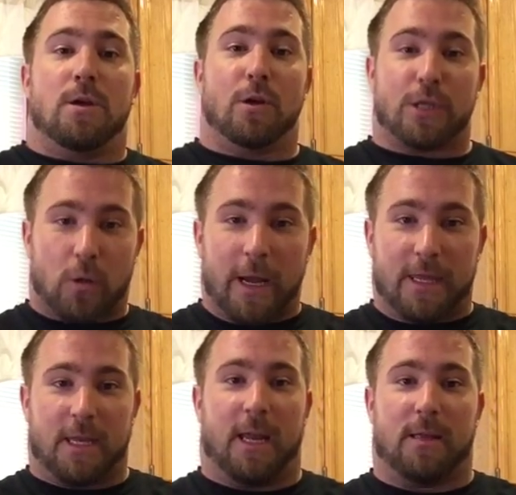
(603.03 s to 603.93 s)
you're
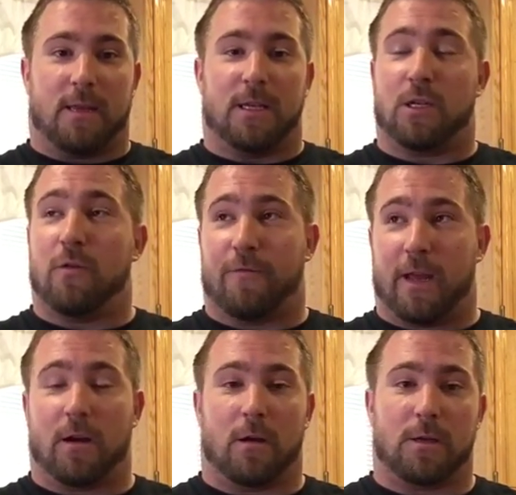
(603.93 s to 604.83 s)
strengthening these two
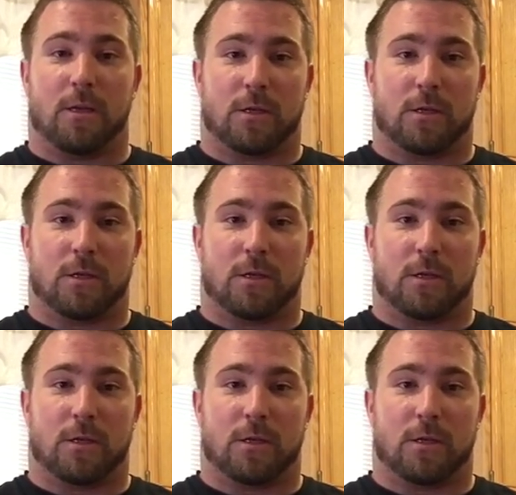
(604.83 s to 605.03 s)
fingers.